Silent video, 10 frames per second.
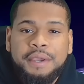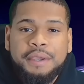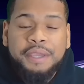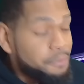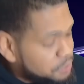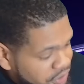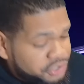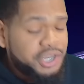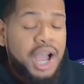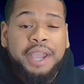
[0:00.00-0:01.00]
It was the
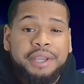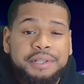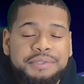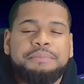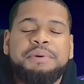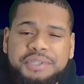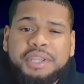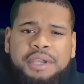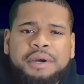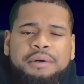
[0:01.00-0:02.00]
Giants. But
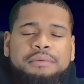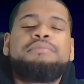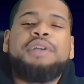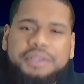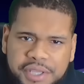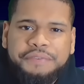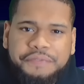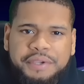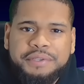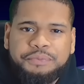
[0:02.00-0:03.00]
still, the
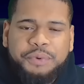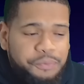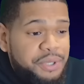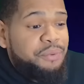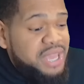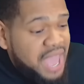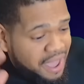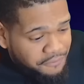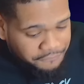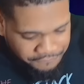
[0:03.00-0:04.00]
defense. We
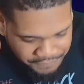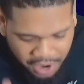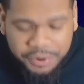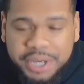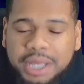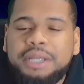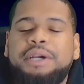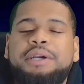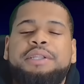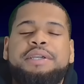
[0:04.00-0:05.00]
have very
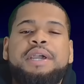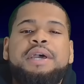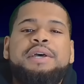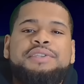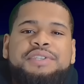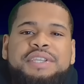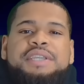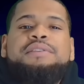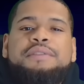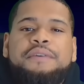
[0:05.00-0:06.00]
clearly
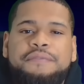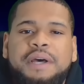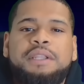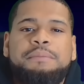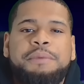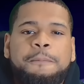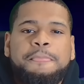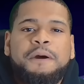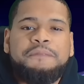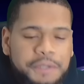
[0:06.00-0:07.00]
seen the development
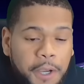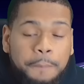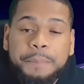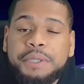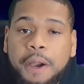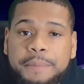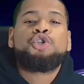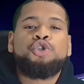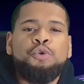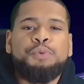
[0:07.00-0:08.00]
of an up-and-coming
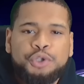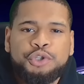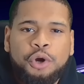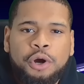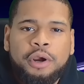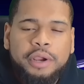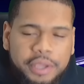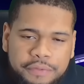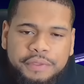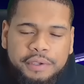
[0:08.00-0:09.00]
superstar
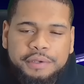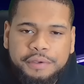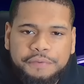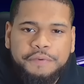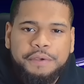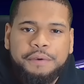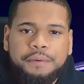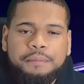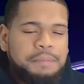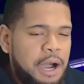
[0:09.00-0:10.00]
in the
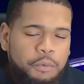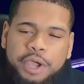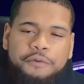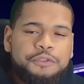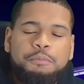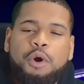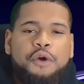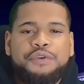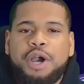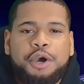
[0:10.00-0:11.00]
NFL by way of
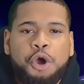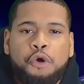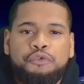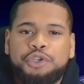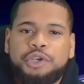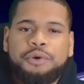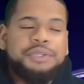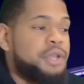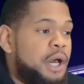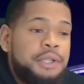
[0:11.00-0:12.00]
DeMarvion Overshown.
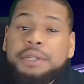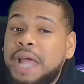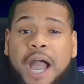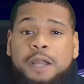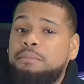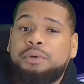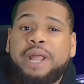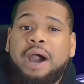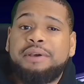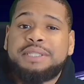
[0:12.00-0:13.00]
It's undeniable
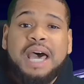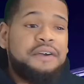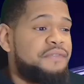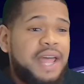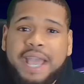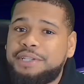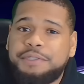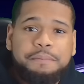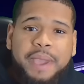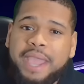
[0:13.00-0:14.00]
now. It's not a flash in
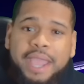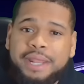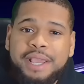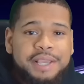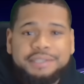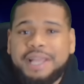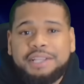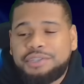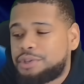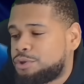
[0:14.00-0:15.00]
the pan. It's
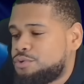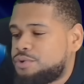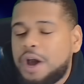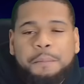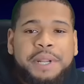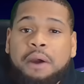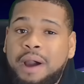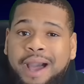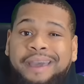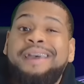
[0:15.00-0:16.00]
not just a dude coming out
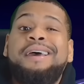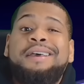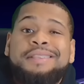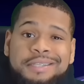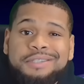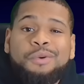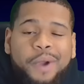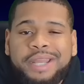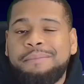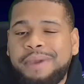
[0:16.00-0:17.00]
hot. This is the
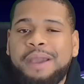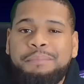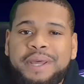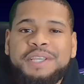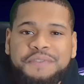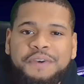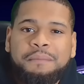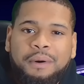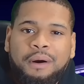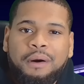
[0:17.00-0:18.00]
way that man plays
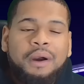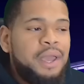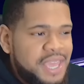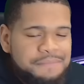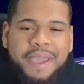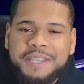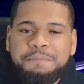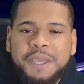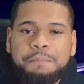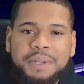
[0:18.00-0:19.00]
football. He makes
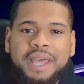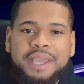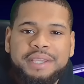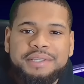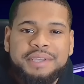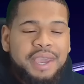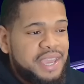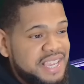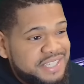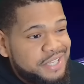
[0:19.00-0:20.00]
big plays.
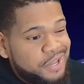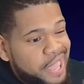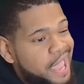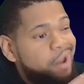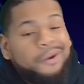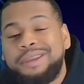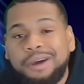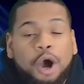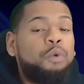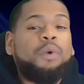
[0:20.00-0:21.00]
He's in the
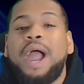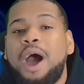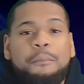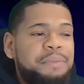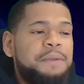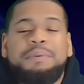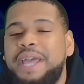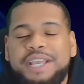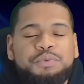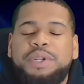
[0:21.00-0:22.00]
area around big
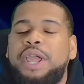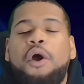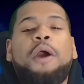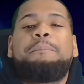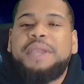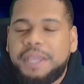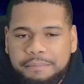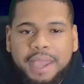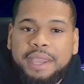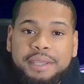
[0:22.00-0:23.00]
plays when they are being
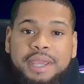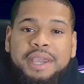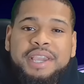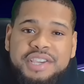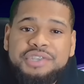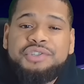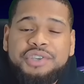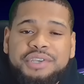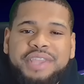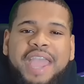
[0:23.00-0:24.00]
made. He's
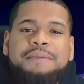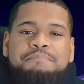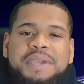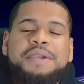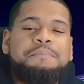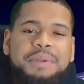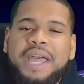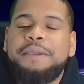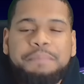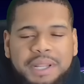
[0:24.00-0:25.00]
just a big
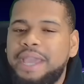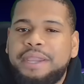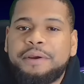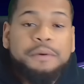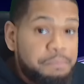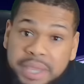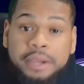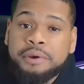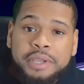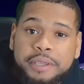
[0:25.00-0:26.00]
play player,
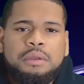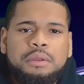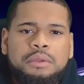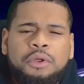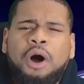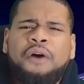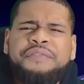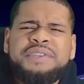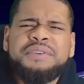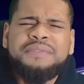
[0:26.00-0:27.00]
period. The
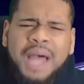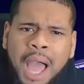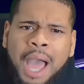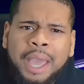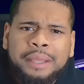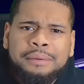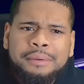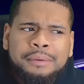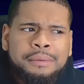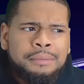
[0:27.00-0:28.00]
offensive line.
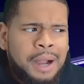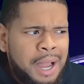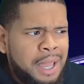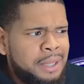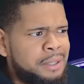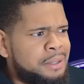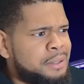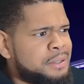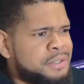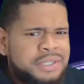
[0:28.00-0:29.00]
Why
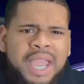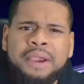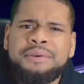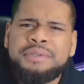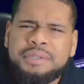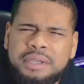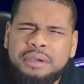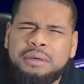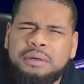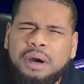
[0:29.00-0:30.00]
is Terrence
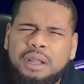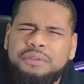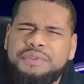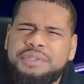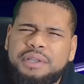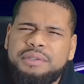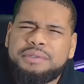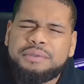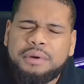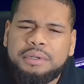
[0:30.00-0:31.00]
Steele all of a sudden
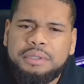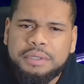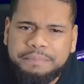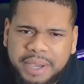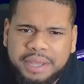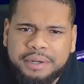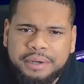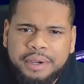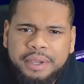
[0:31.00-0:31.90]
starting to look better?